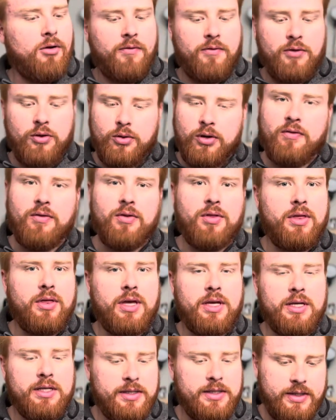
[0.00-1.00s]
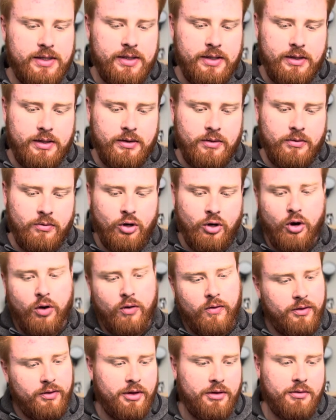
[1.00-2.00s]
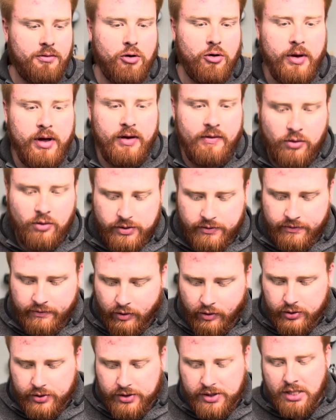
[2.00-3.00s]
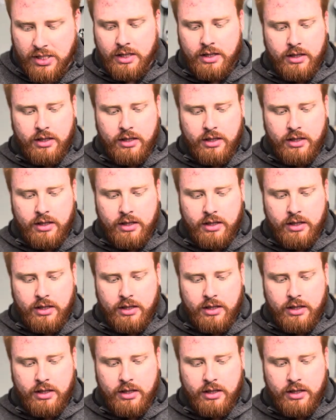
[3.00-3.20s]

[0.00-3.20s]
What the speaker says: a few different things. We'll go over the 308 version first.